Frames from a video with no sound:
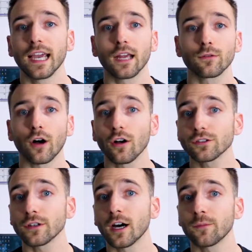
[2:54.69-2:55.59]
and will
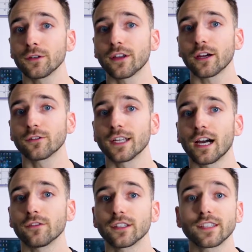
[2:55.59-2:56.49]
also help you narrow
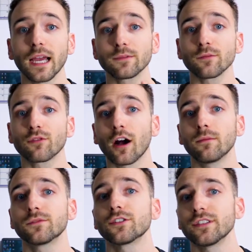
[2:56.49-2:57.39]
down the types of
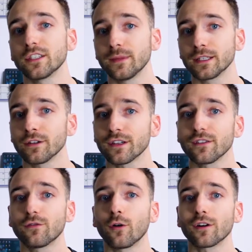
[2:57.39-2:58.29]
problems you'll need to be looking
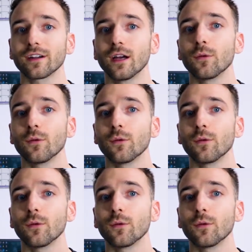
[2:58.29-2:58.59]
for